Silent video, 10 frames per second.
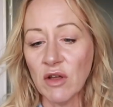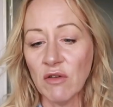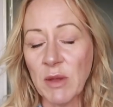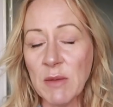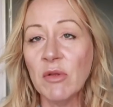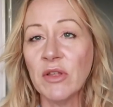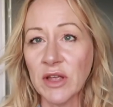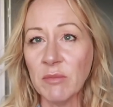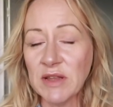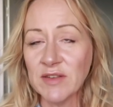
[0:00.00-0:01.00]
of people that
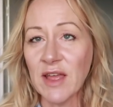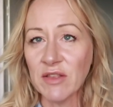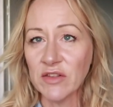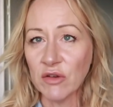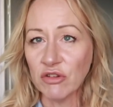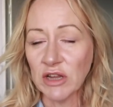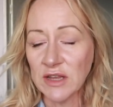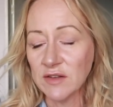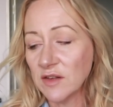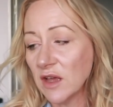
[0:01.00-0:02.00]
can be together
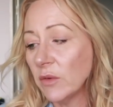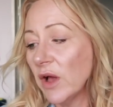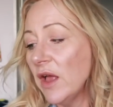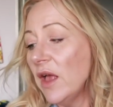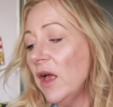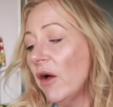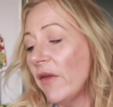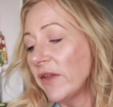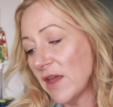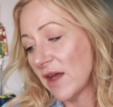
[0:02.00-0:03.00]
socially. So
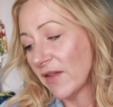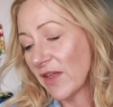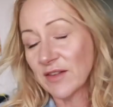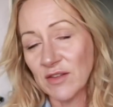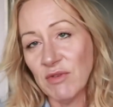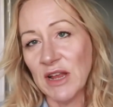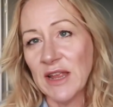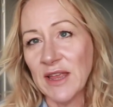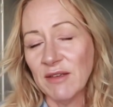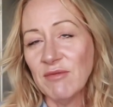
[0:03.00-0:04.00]
yeah, that's
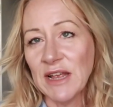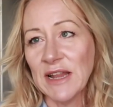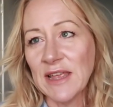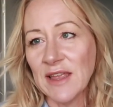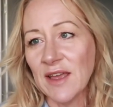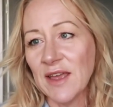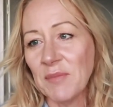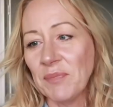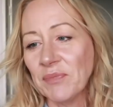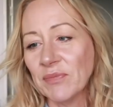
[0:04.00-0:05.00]
really, really
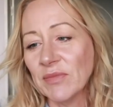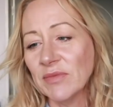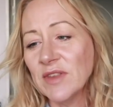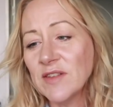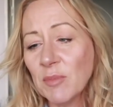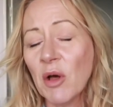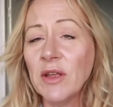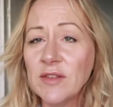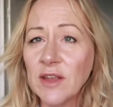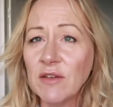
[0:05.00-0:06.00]

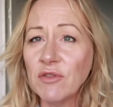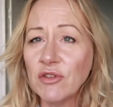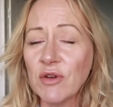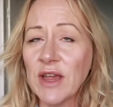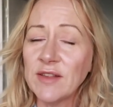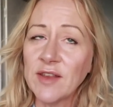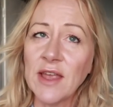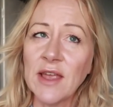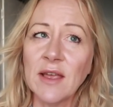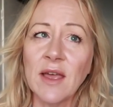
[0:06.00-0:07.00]
disappointing and
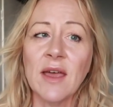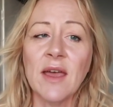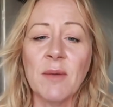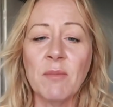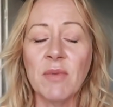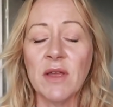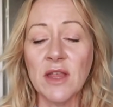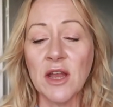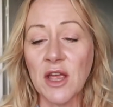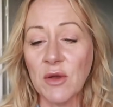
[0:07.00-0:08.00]
frustrating, but
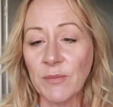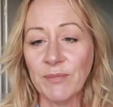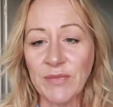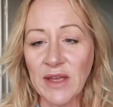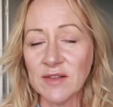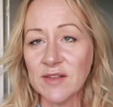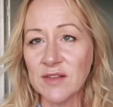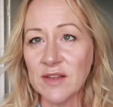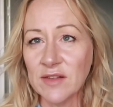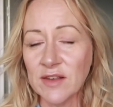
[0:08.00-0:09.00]
you know, that's
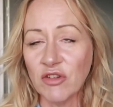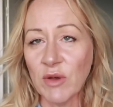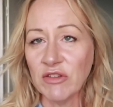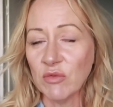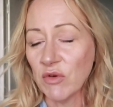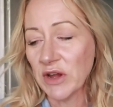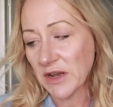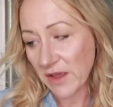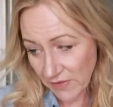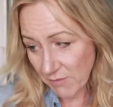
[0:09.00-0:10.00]
the situation we're
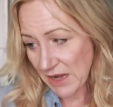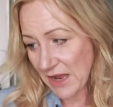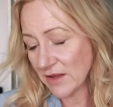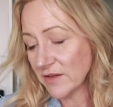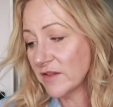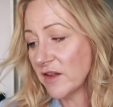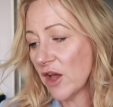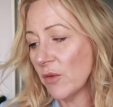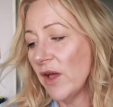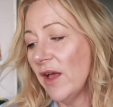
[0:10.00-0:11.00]
in at the minute. So